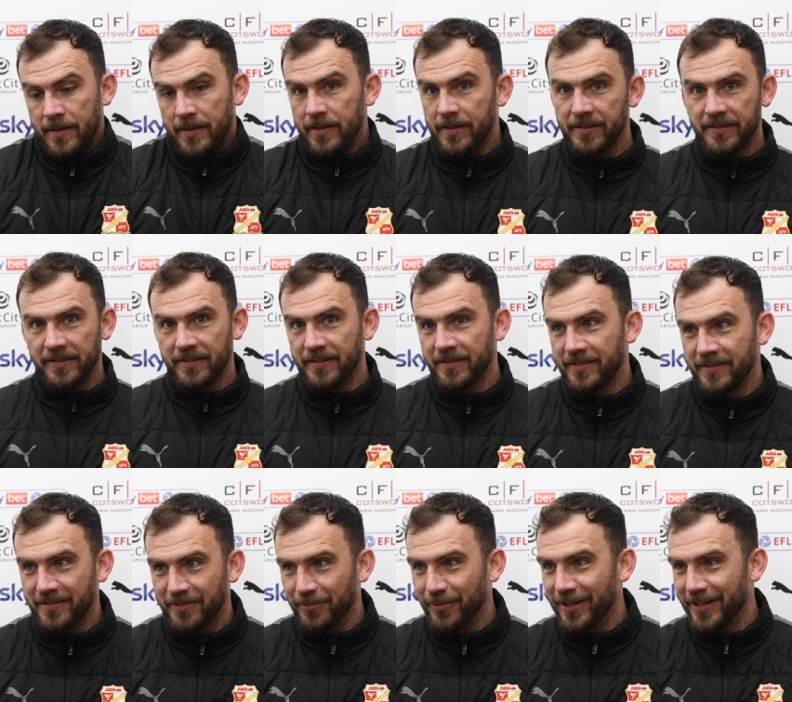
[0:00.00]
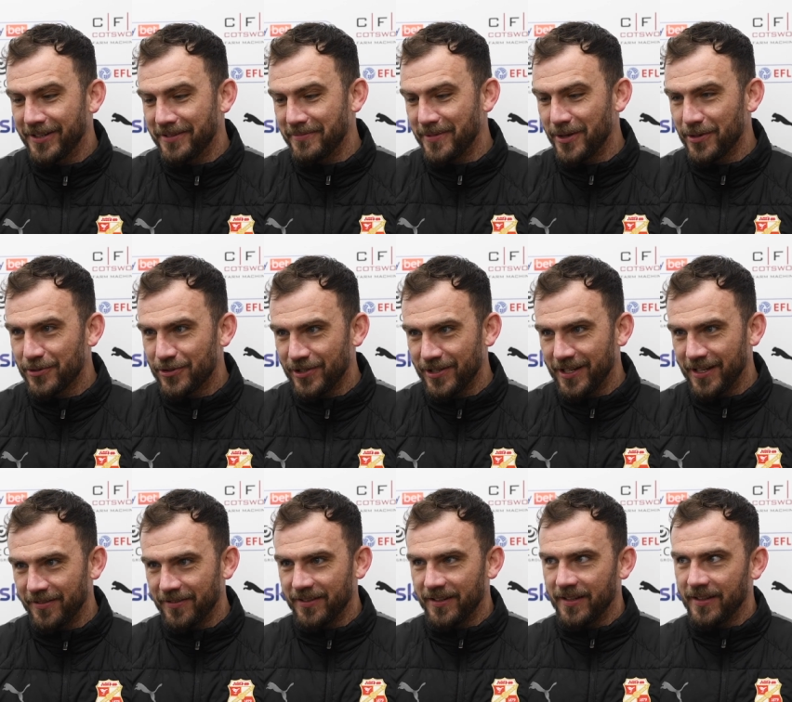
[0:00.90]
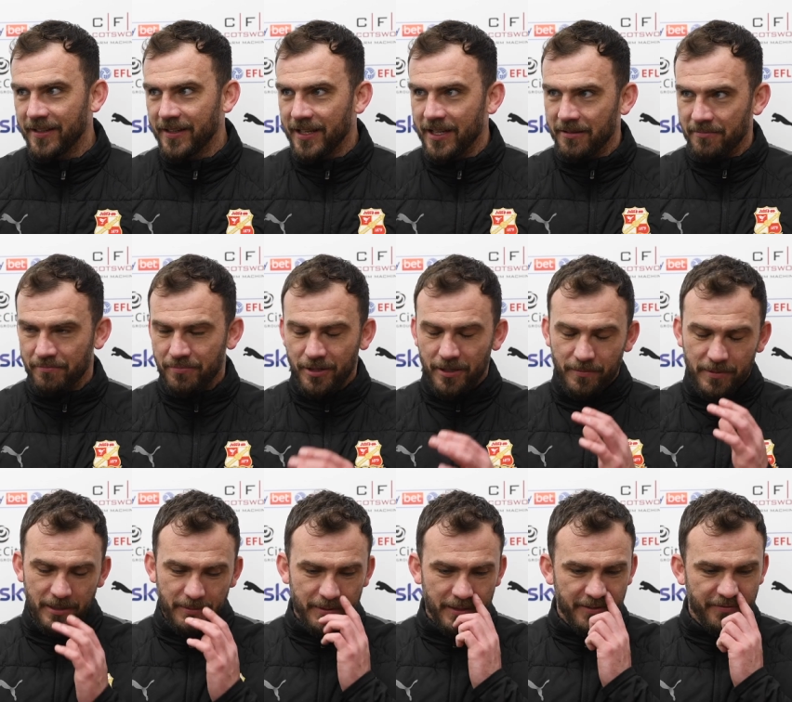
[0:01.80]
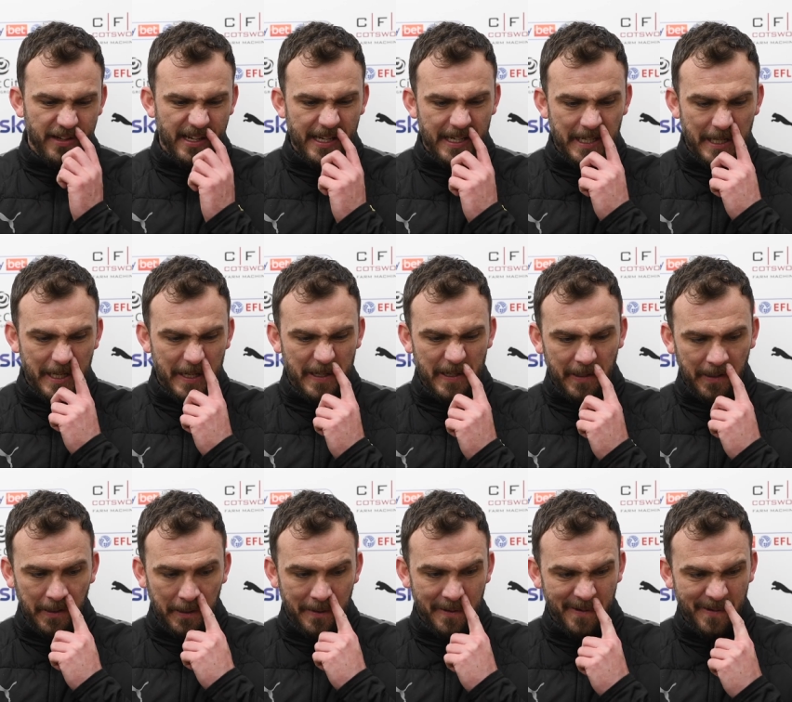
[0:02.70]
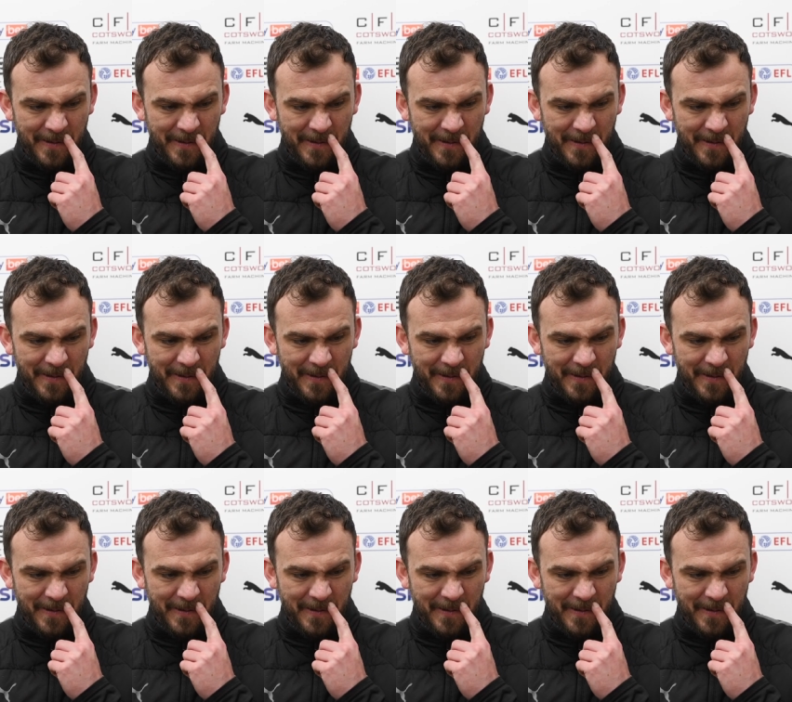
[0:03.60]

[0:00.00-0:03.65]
Listen, weird emotion after that game. Probably a bit of a headache.